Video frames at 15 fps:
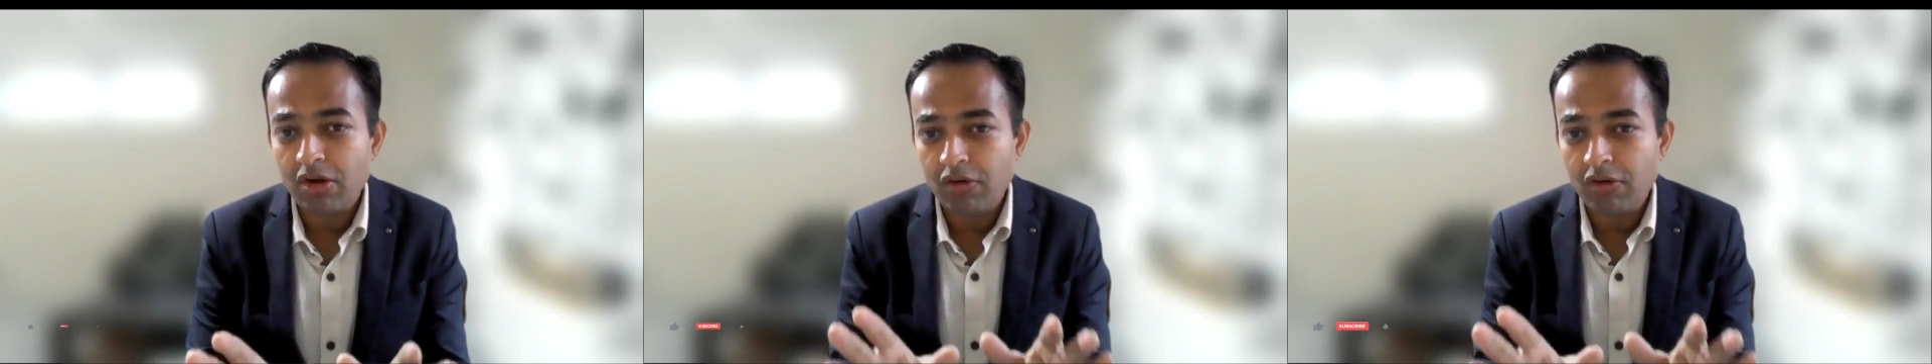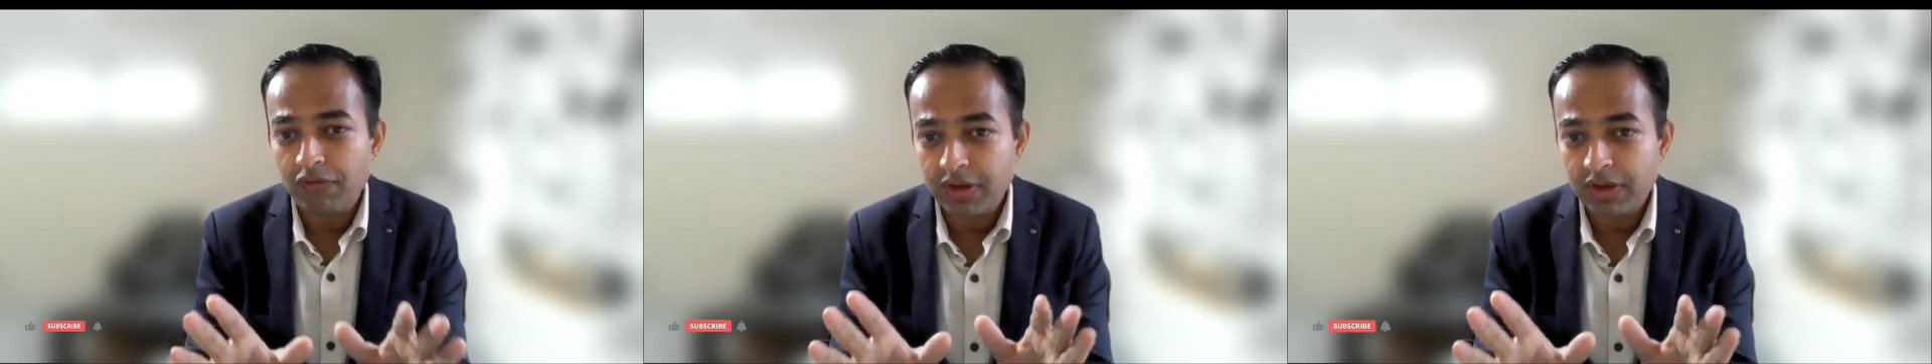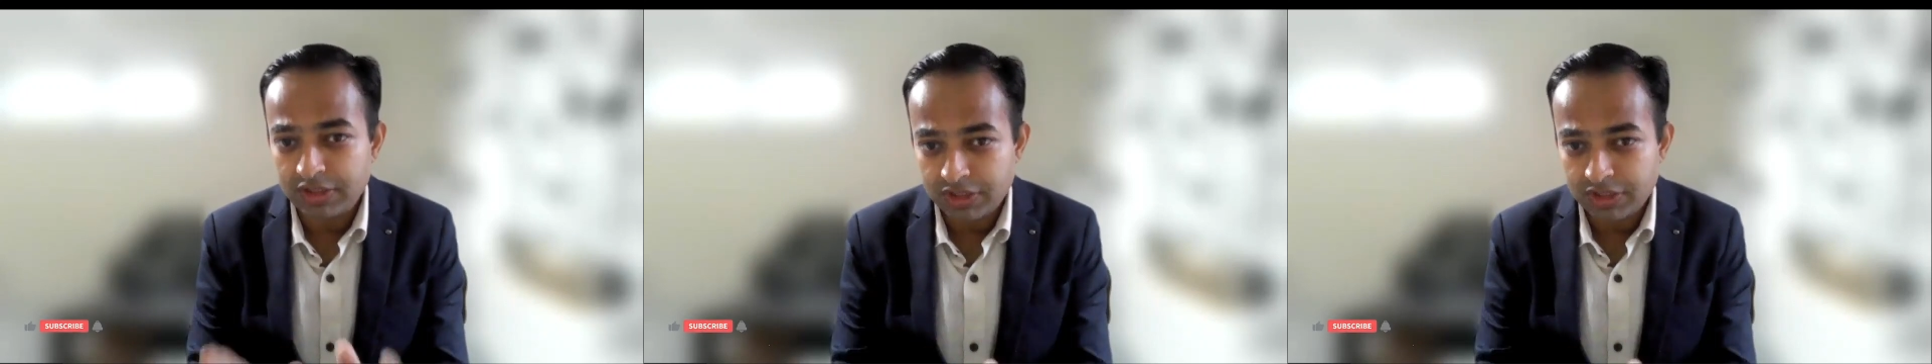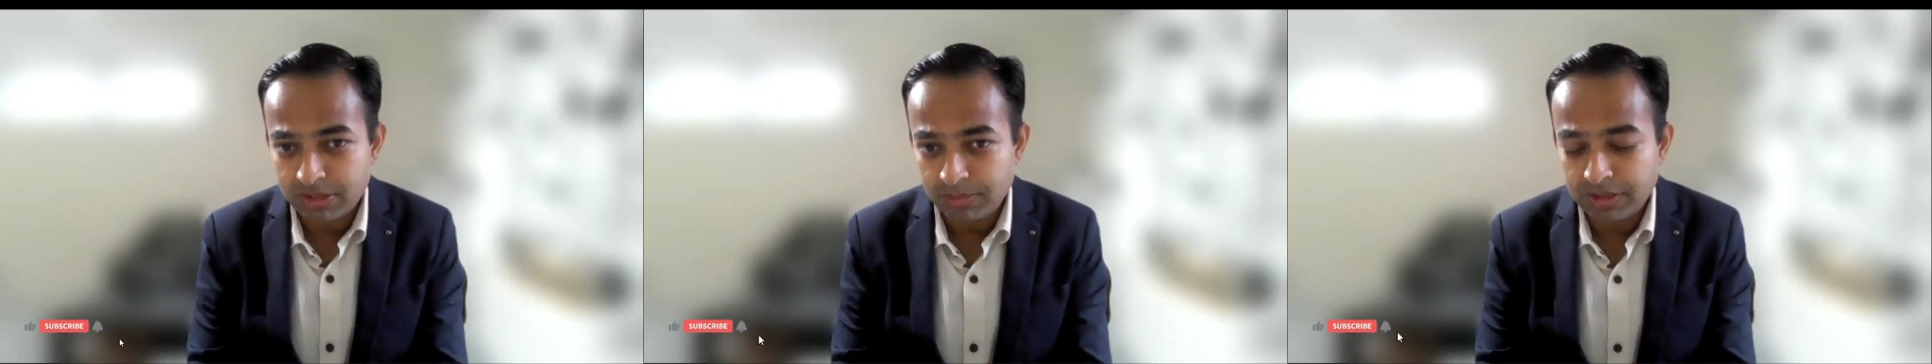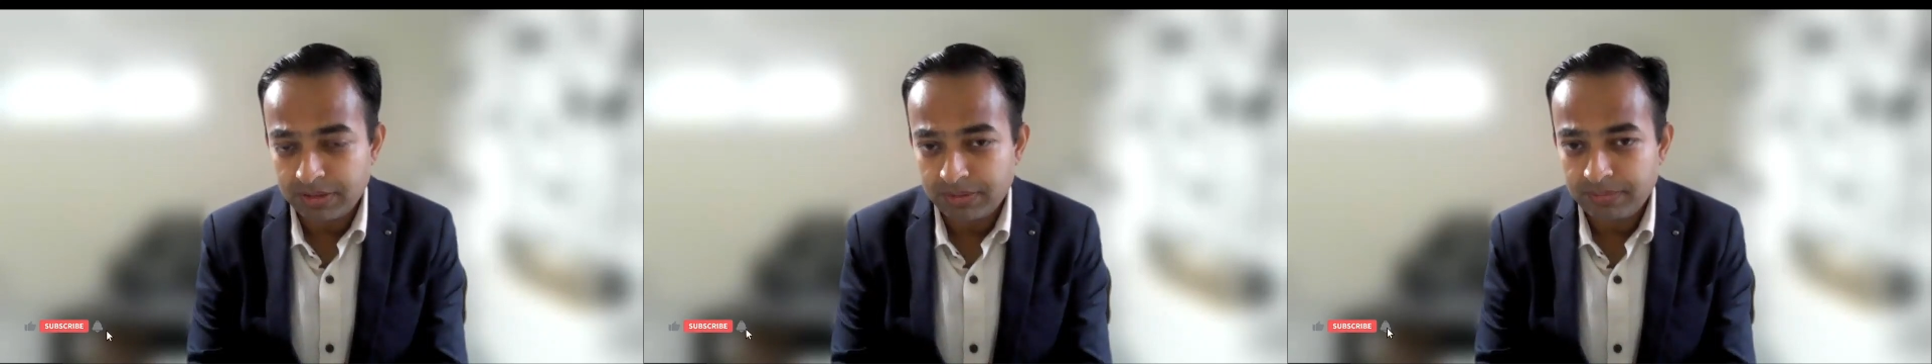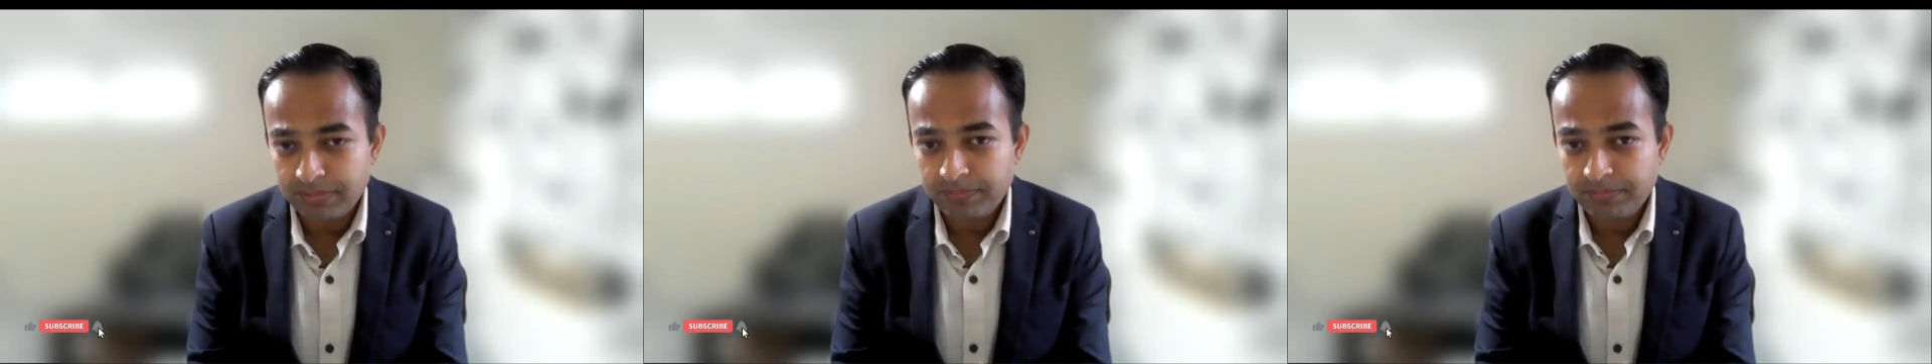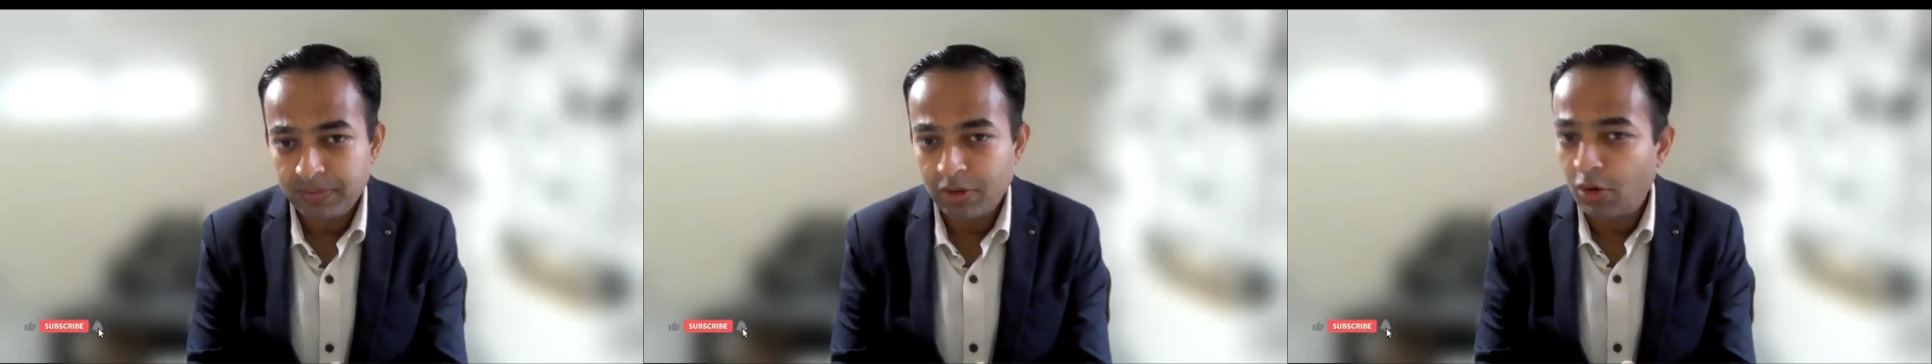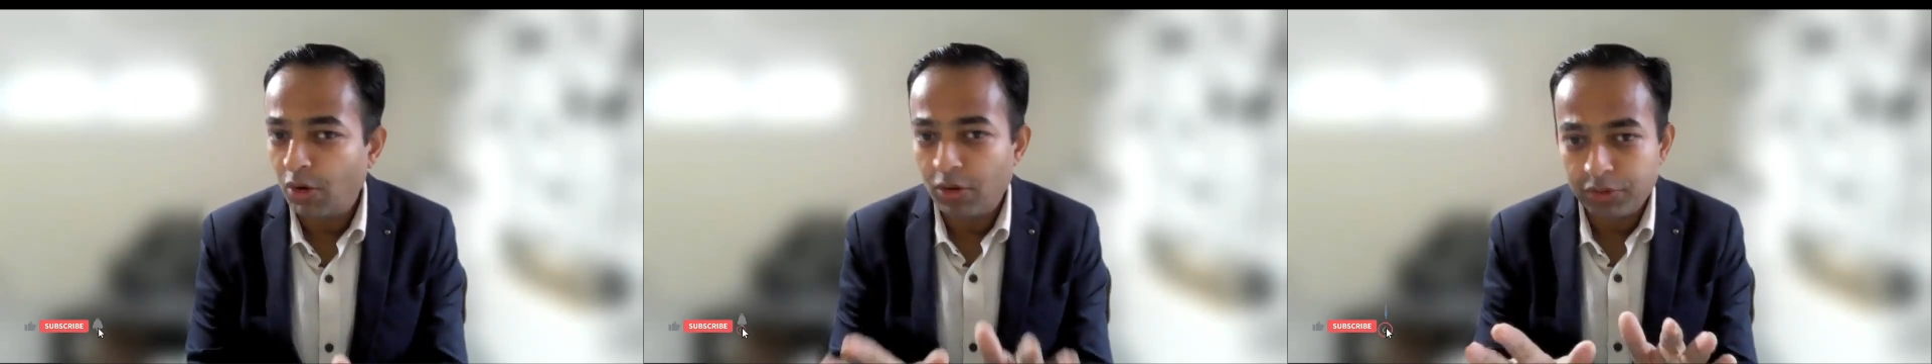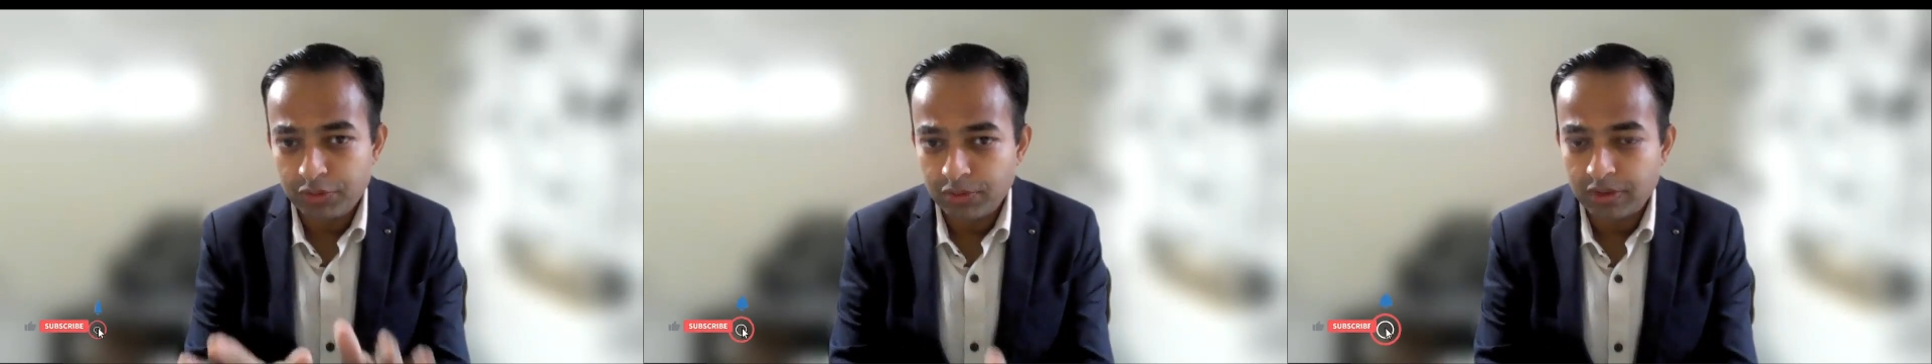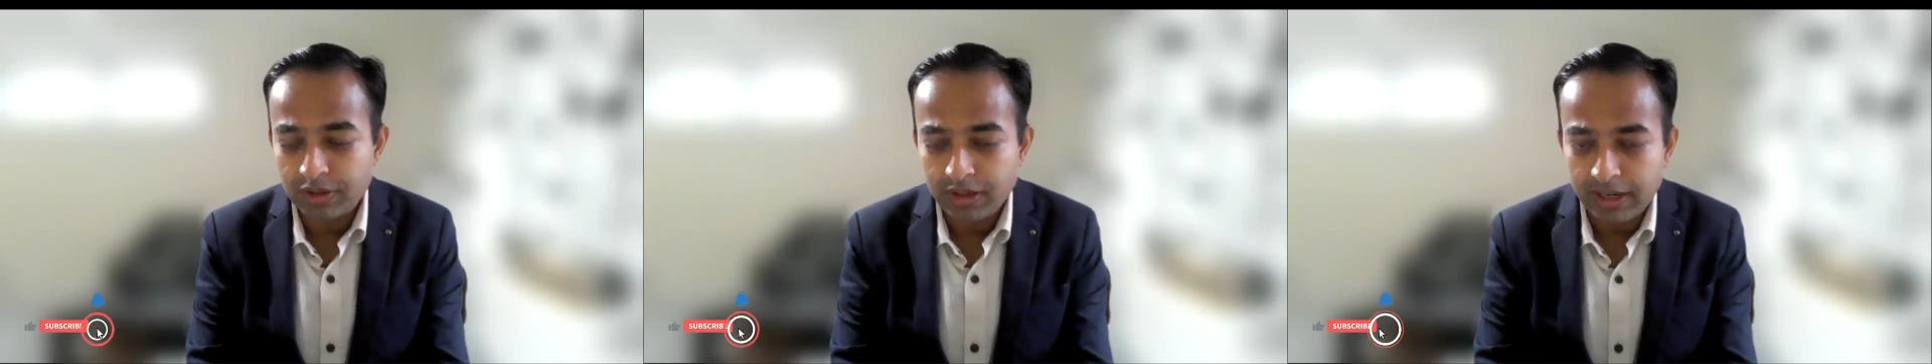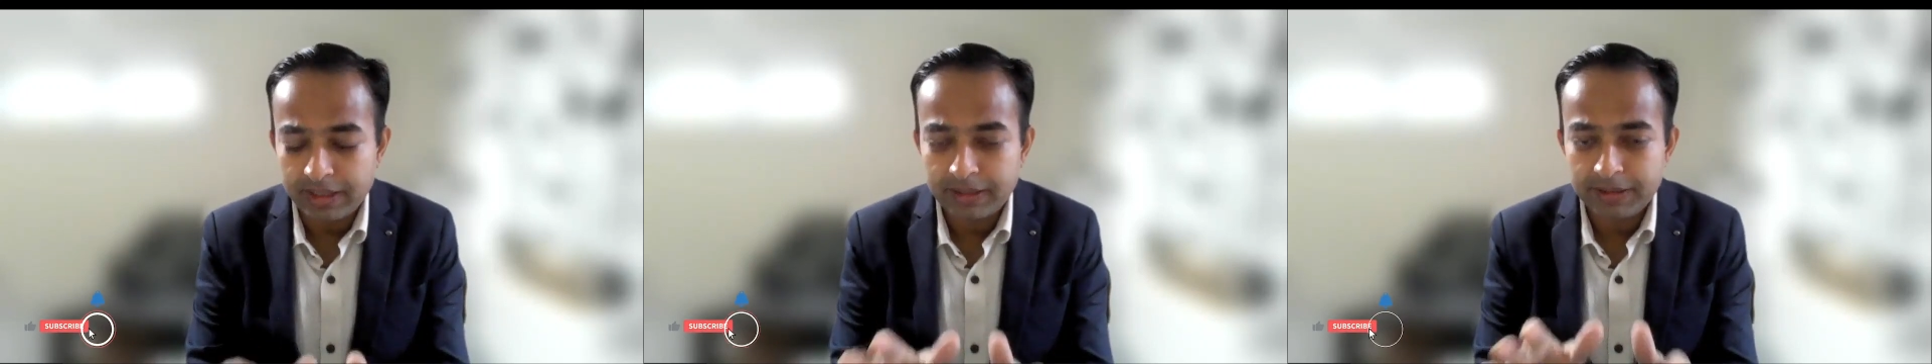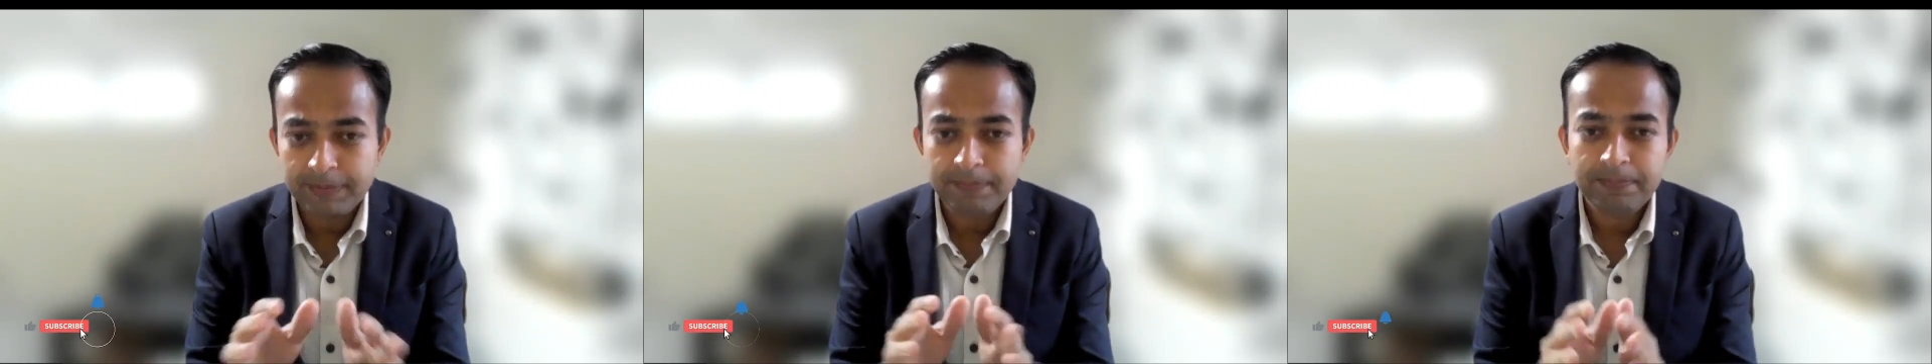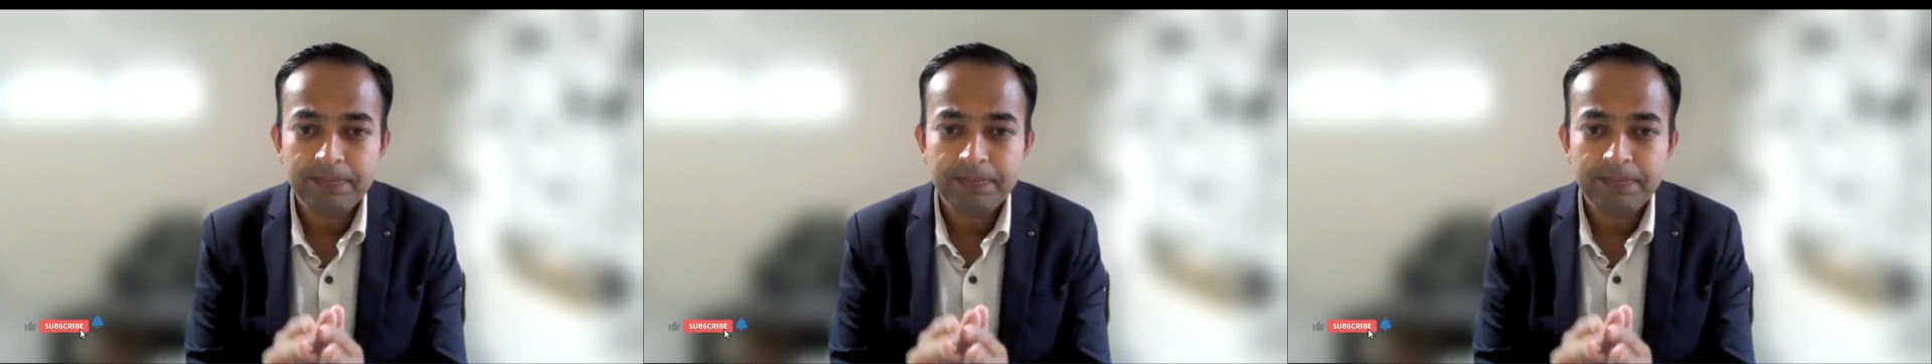of the customer or your client.